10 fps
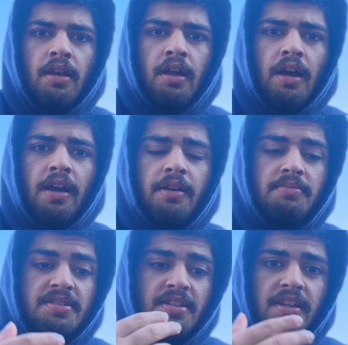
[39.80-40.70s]
I am
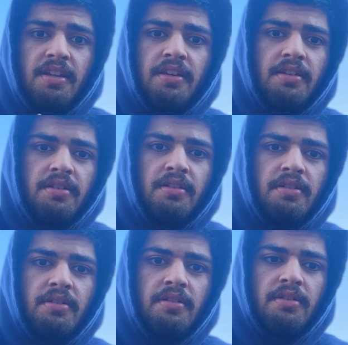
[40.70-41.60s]
seeing
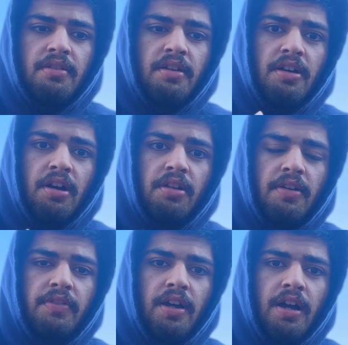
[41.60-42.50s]
the color
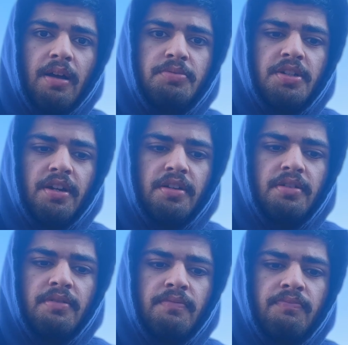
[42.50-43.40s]
of the object,
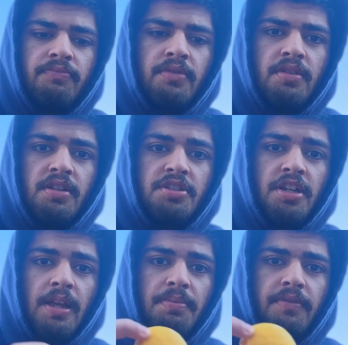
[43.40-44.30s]
the
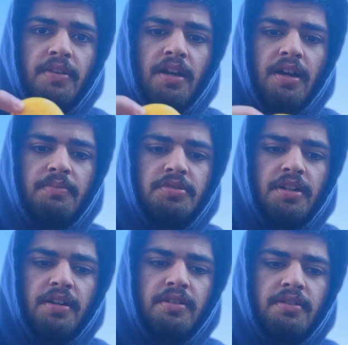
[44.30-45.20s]
shape of the
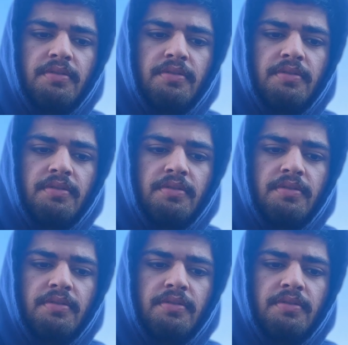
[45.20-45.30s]
object,